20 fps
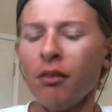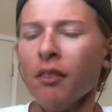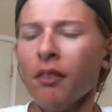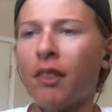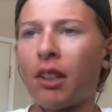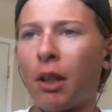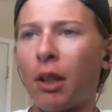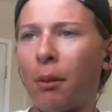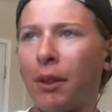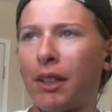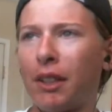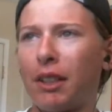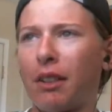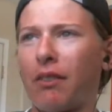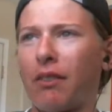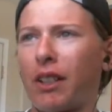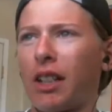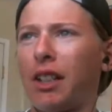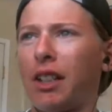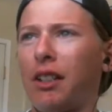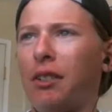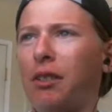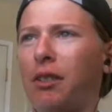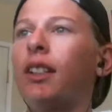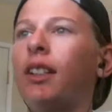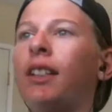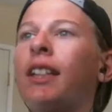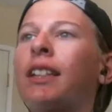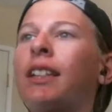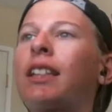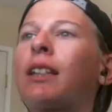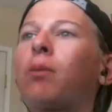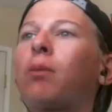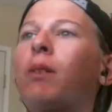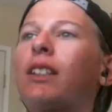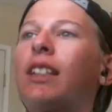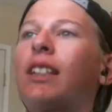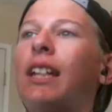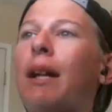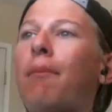Nobody's ever gonna do it. This is
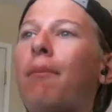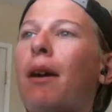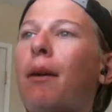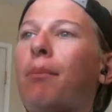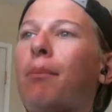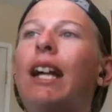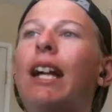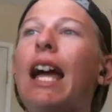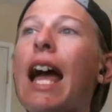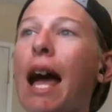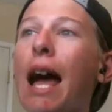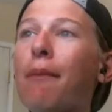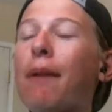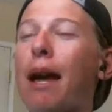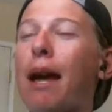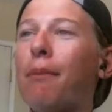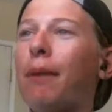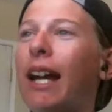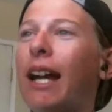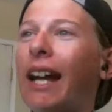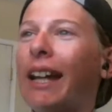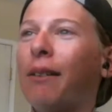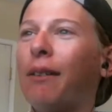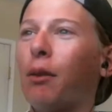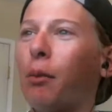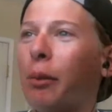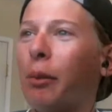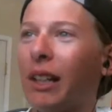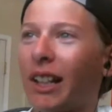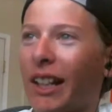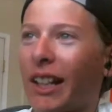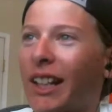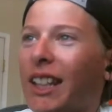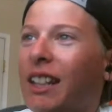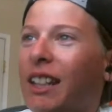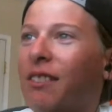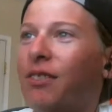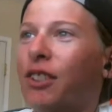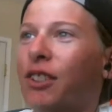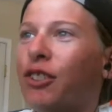what the MLB, MMA will be like in
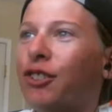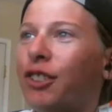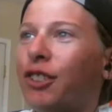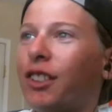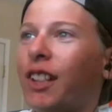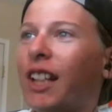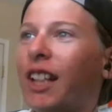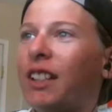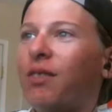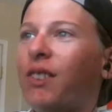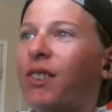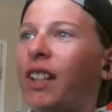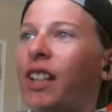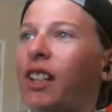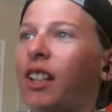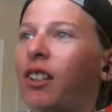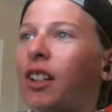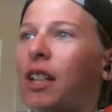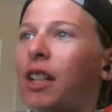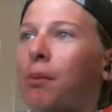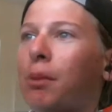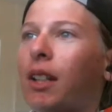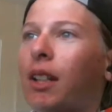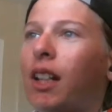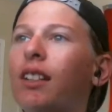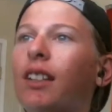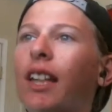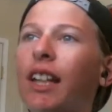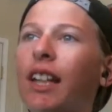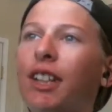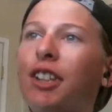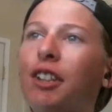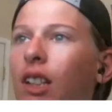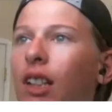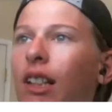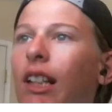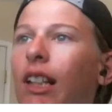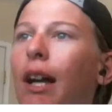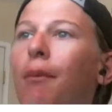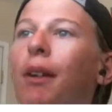the future. Nice video. Keep it up. Thank
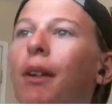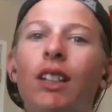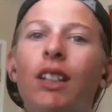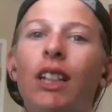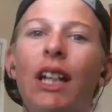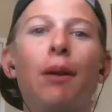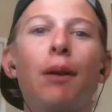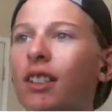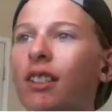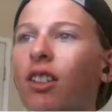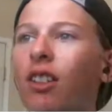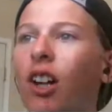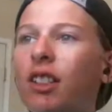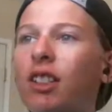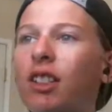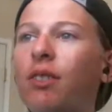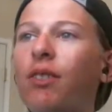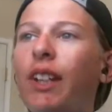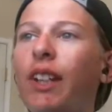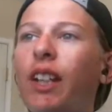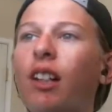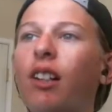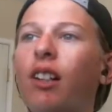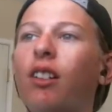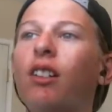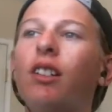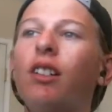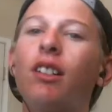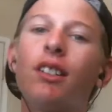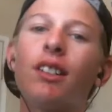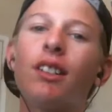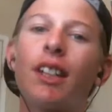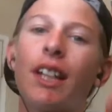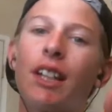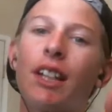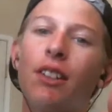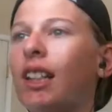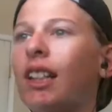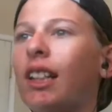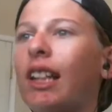you. Lemon. Lemon. Awesome video.
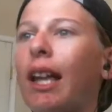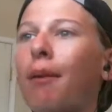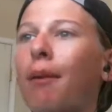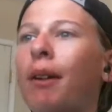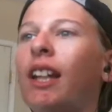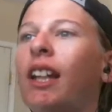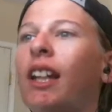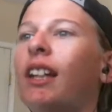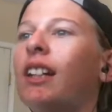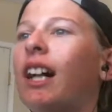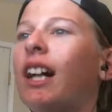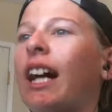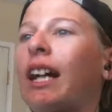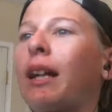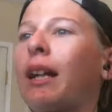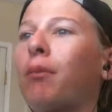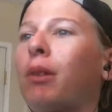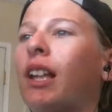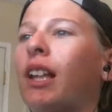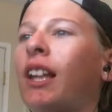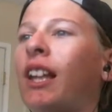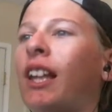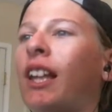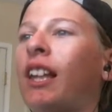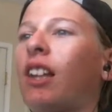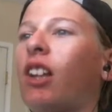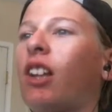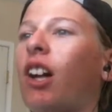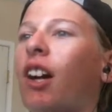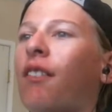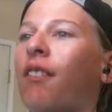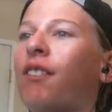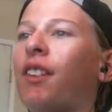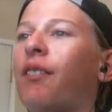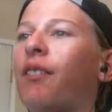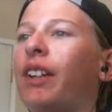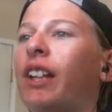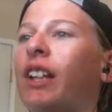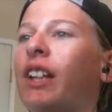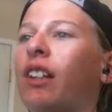Thank you. Lemon, I completely love the
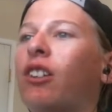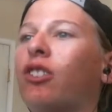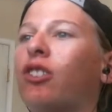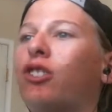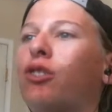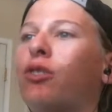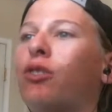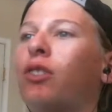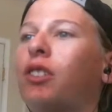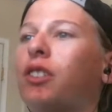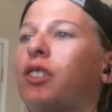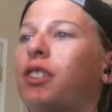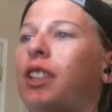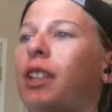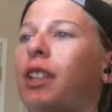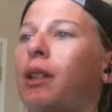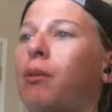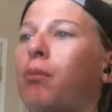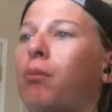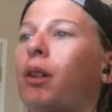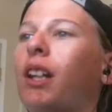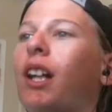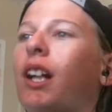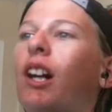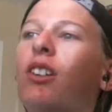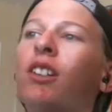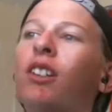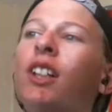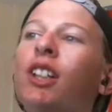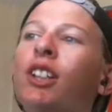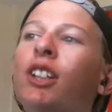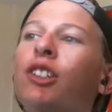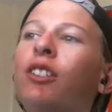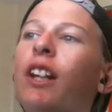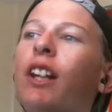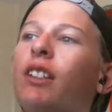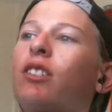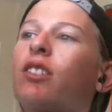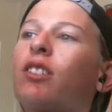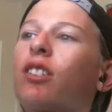videos you and your team put out. You
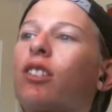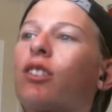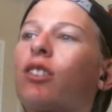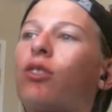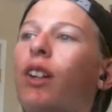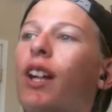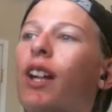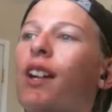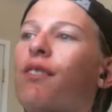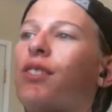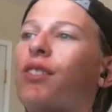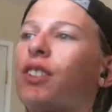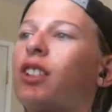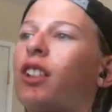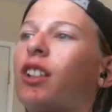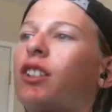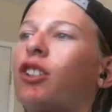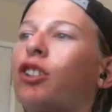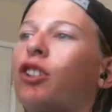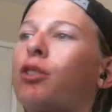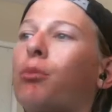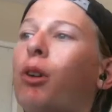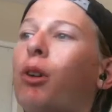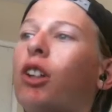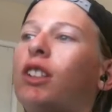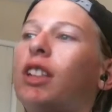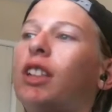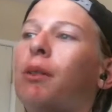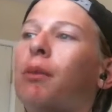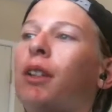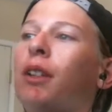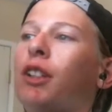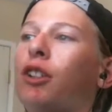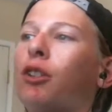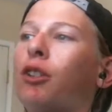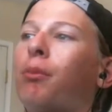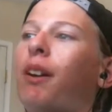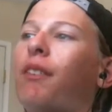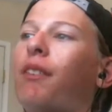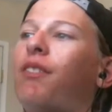guys are great for such a small team, and
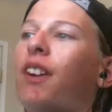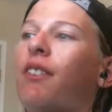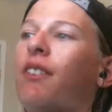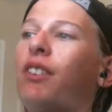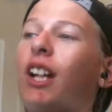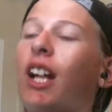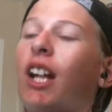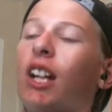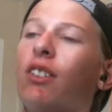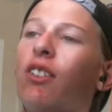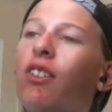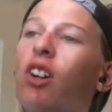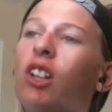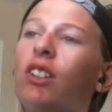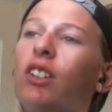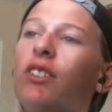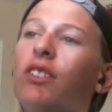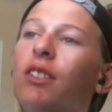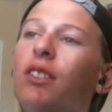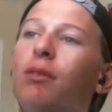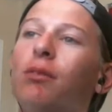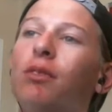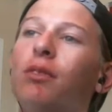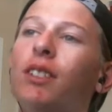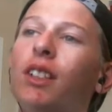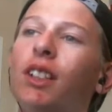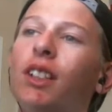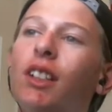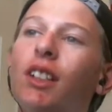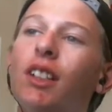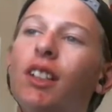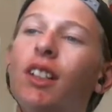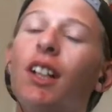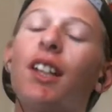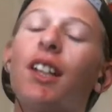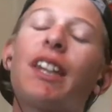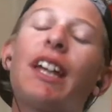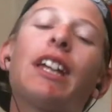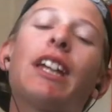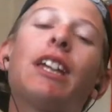you're my favorite out of all of them.
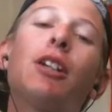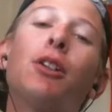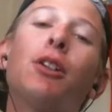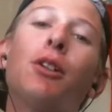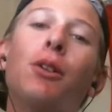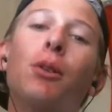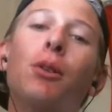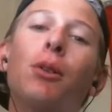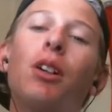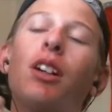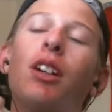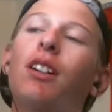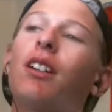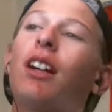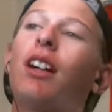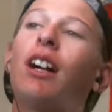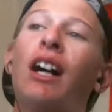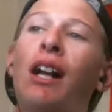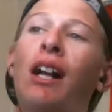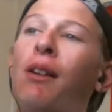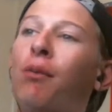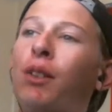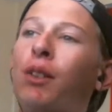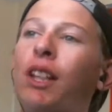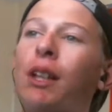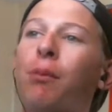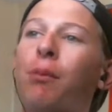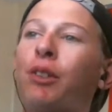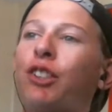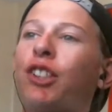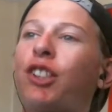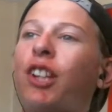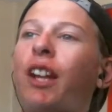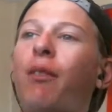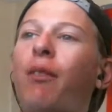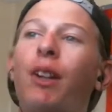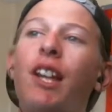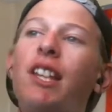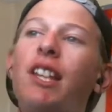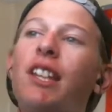Thank you. I really
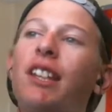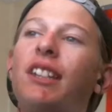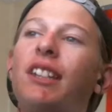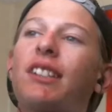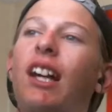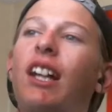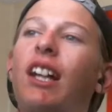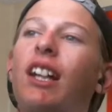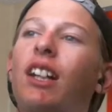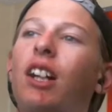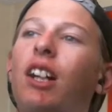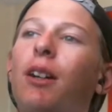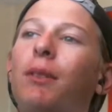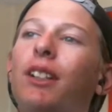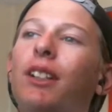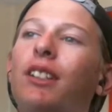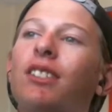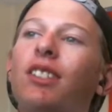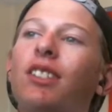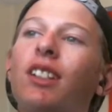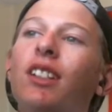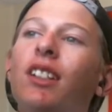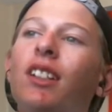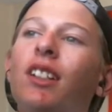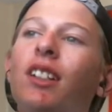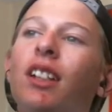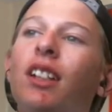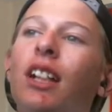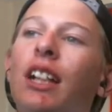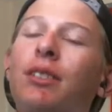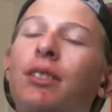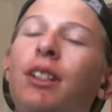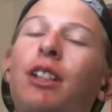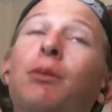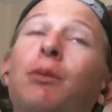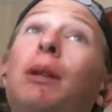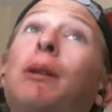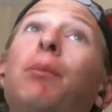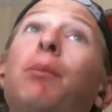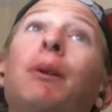appreciate reading these kind of comments. It says
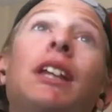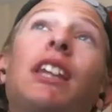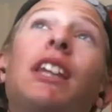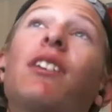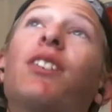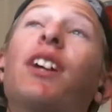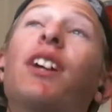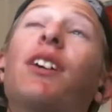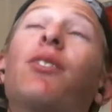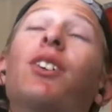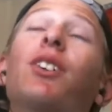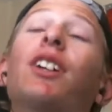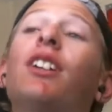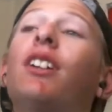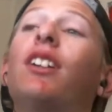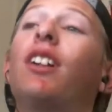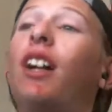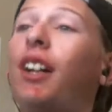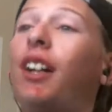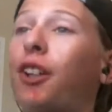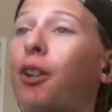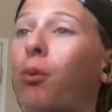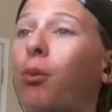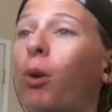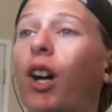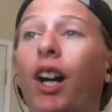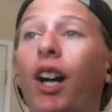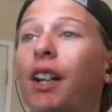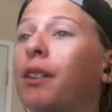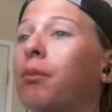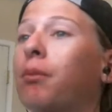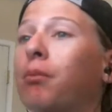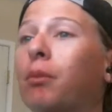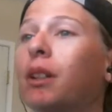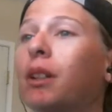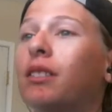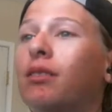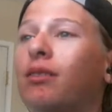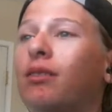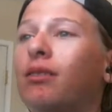me being the favorite. I don't know why,
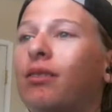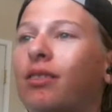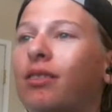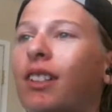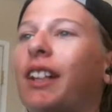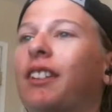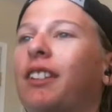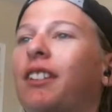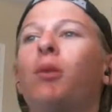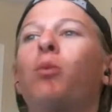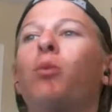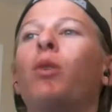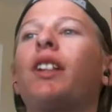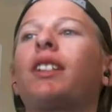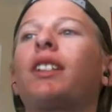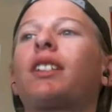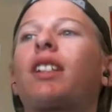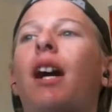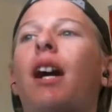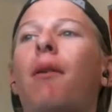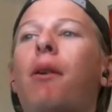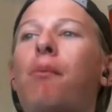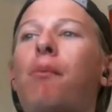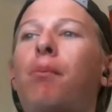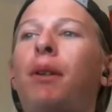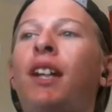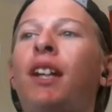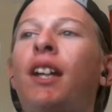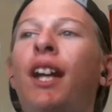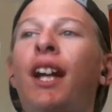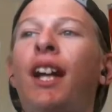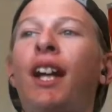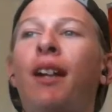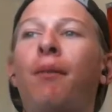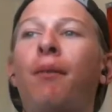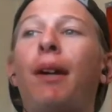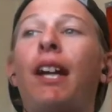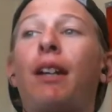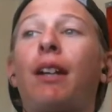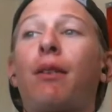but I do. Will this comment be
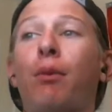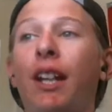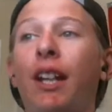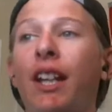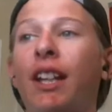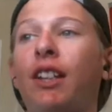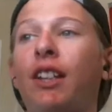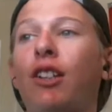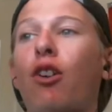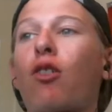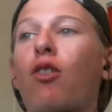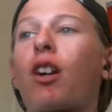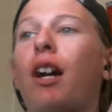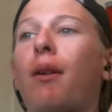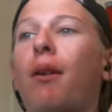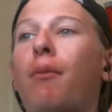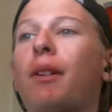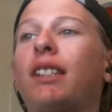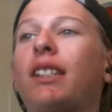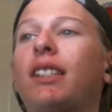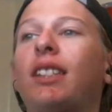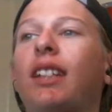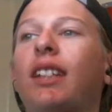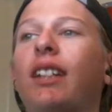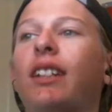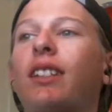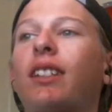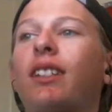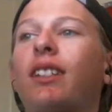make reading your comment 6?